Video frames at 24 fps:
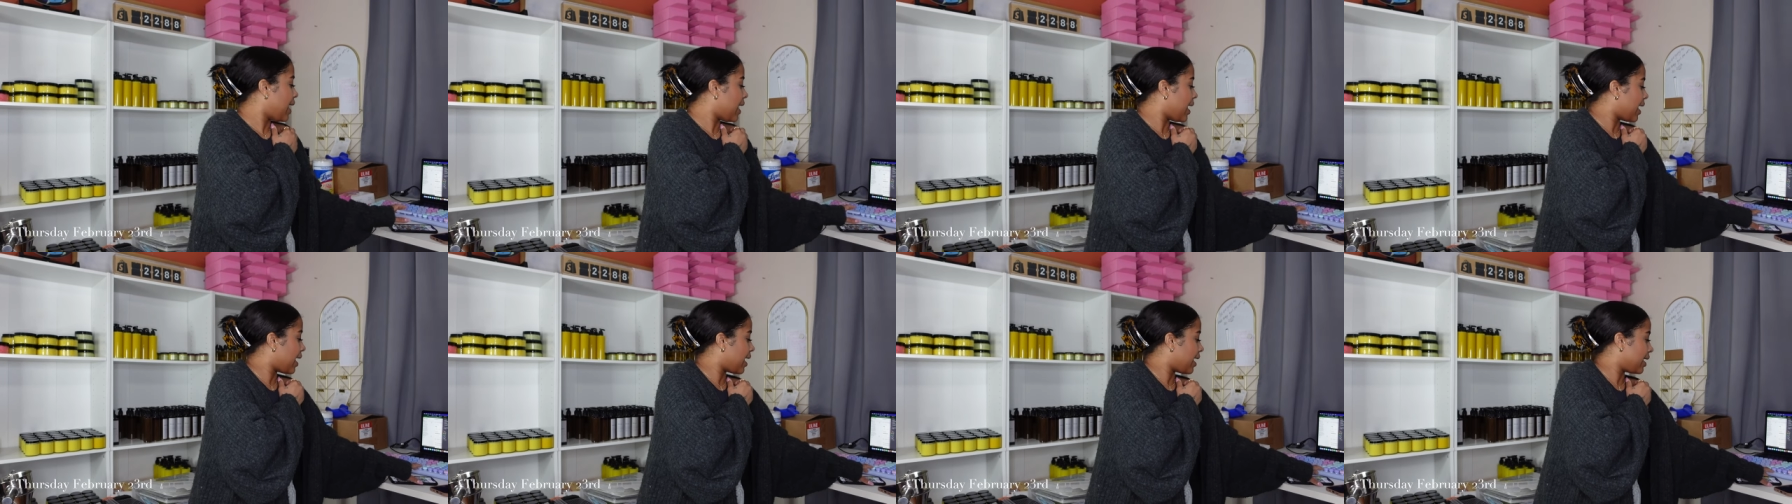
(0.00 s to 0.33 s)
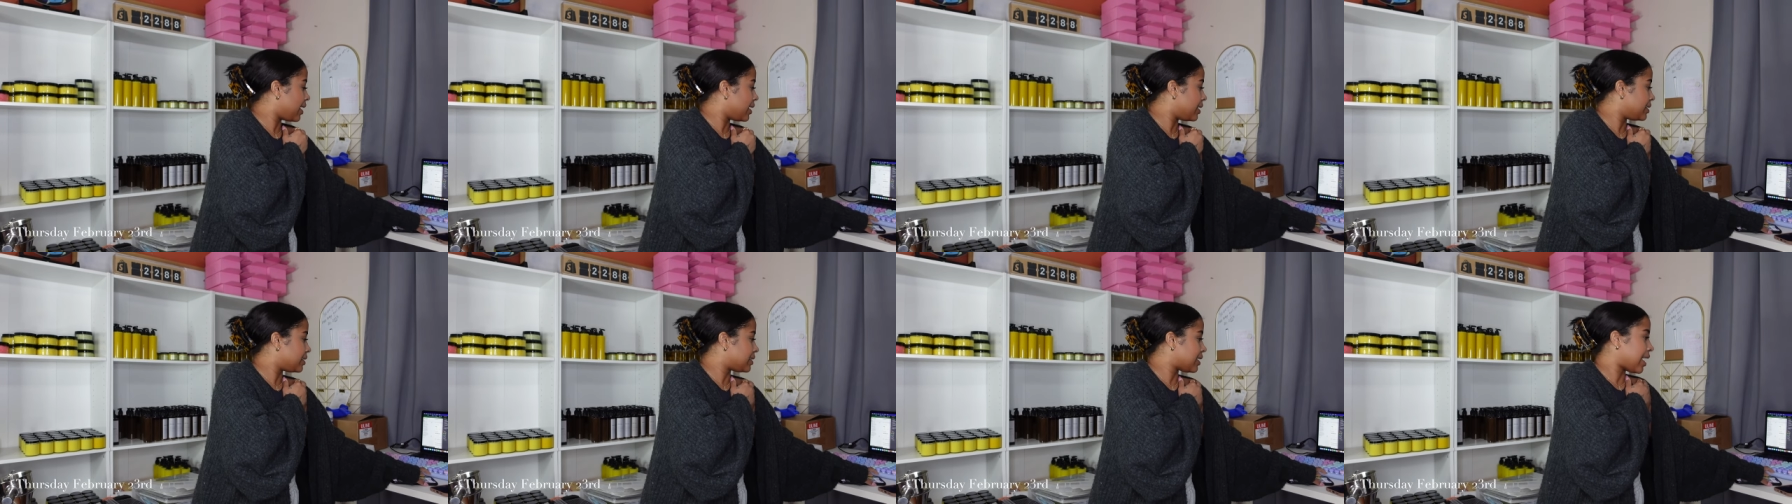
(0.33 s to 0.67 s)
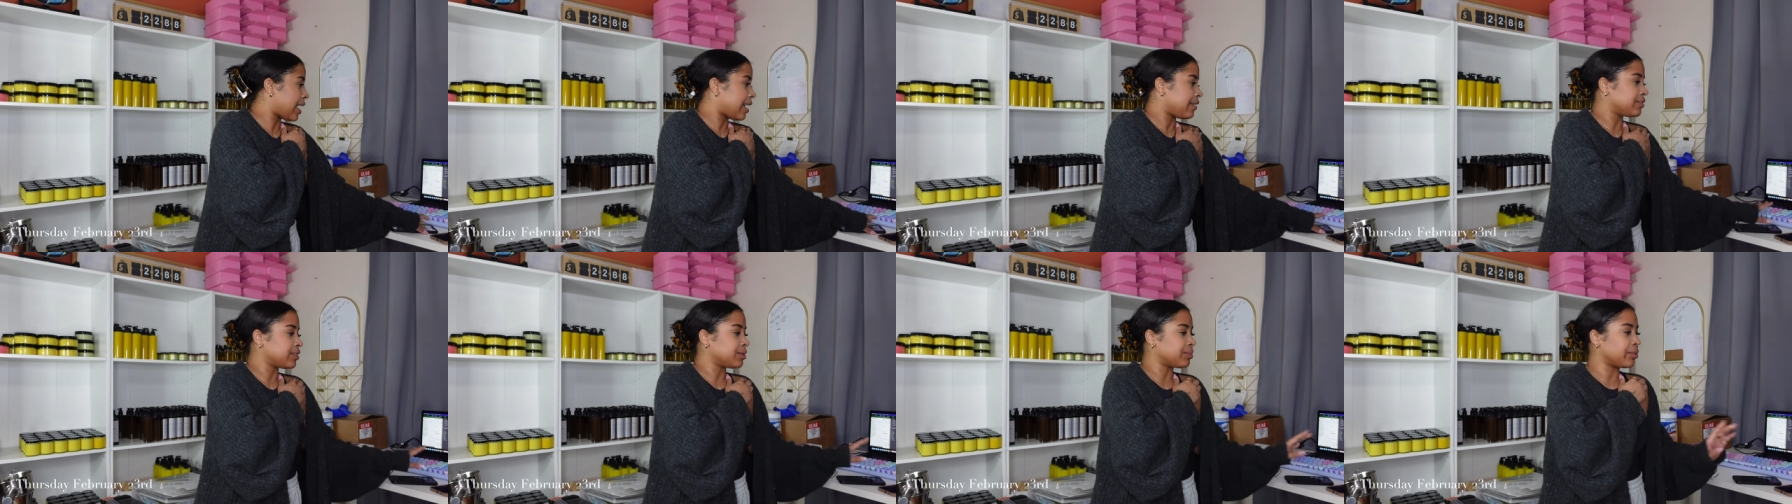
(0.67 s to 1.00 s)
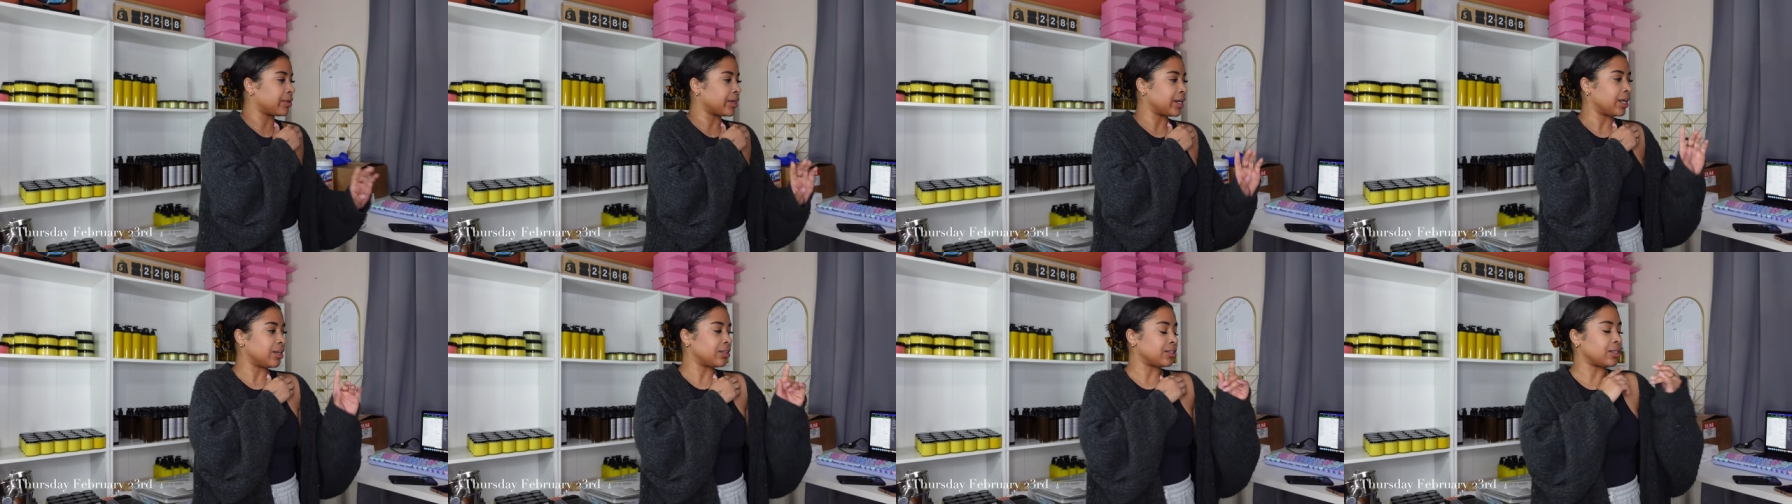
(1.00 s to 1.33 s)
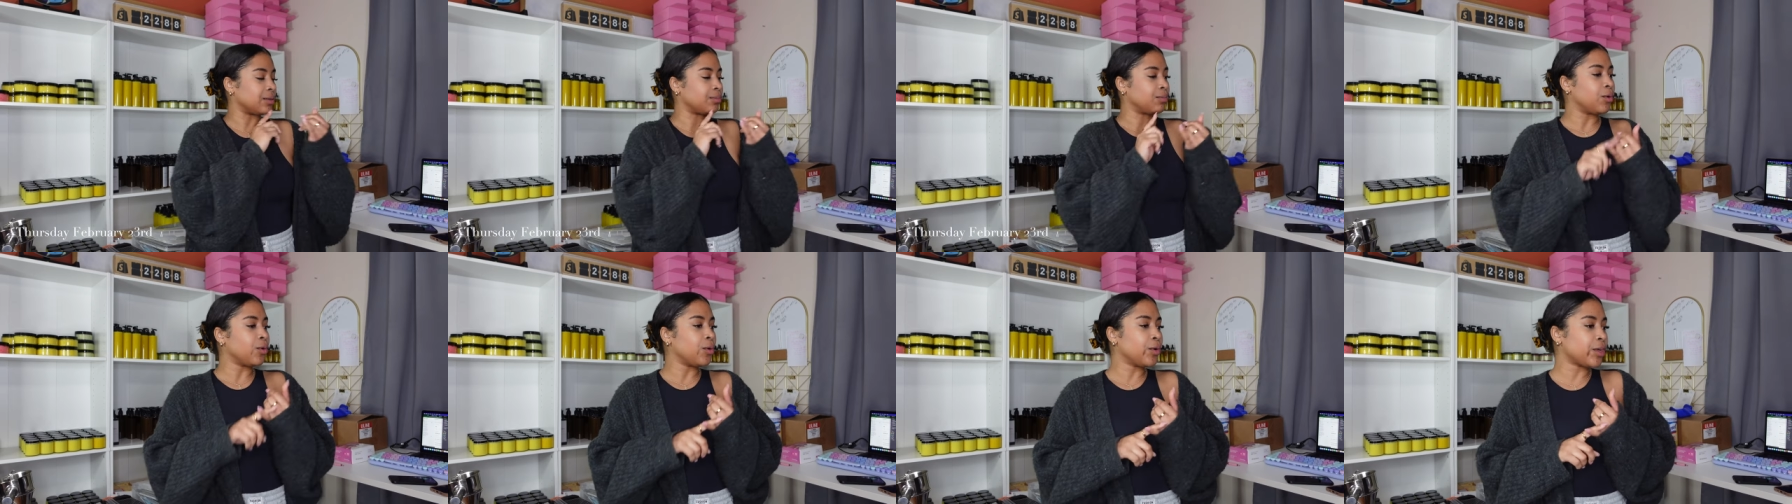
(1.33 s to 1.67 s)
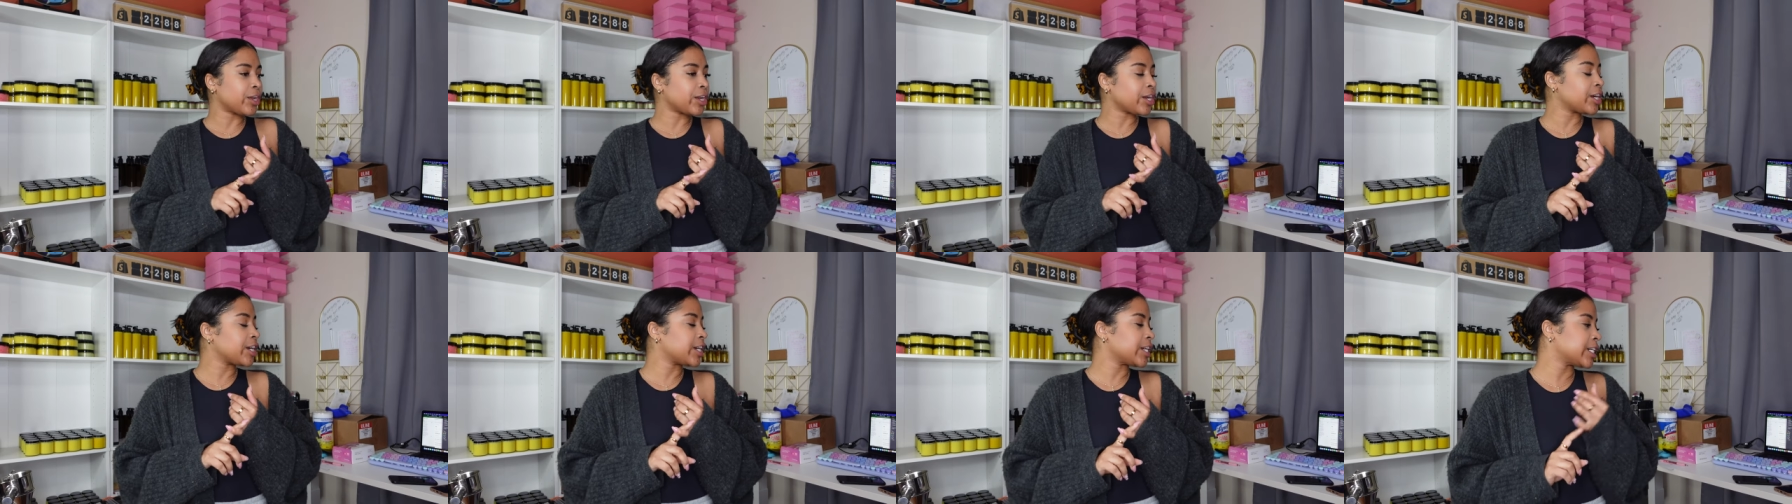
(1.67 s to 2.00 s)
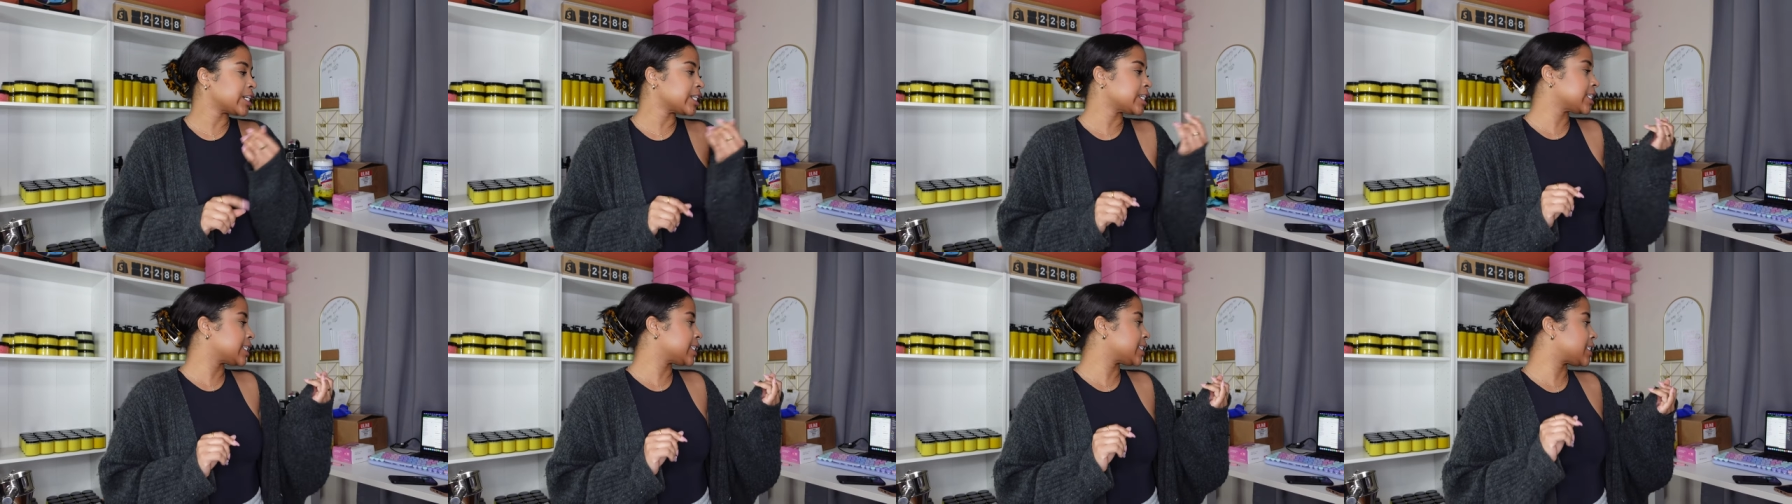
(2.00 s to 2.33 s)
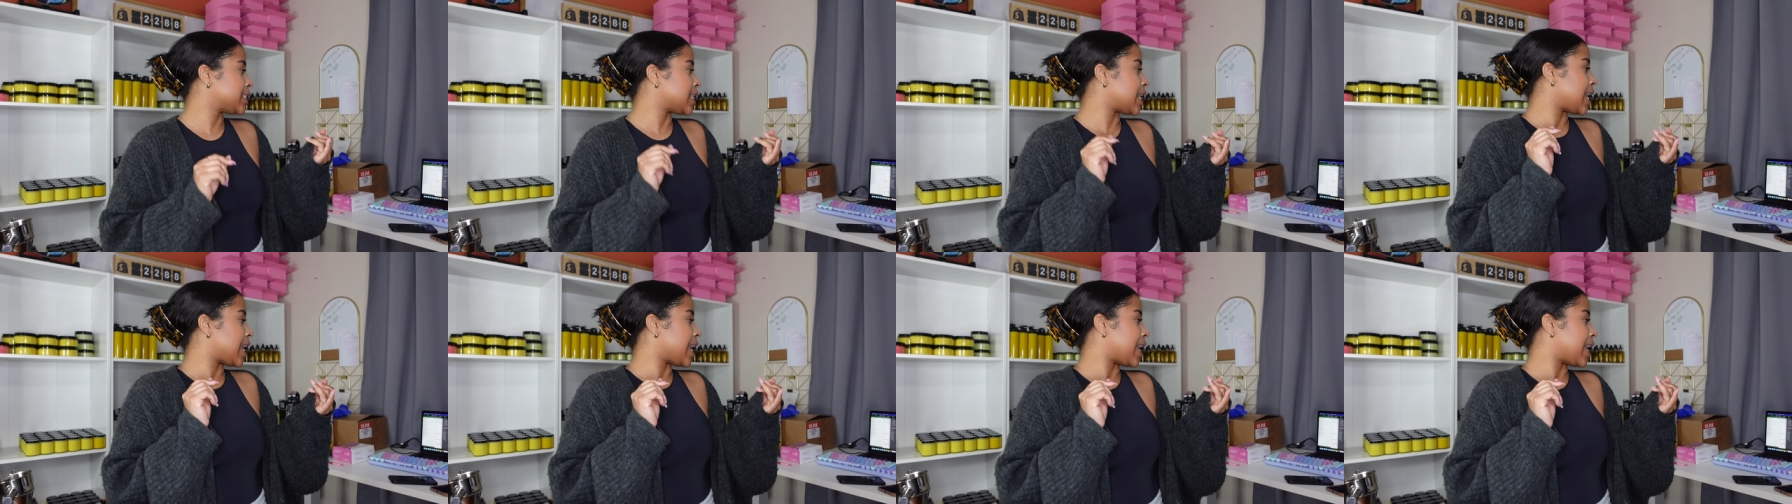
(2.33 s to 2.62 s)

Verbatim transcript: and I have to print out some orders,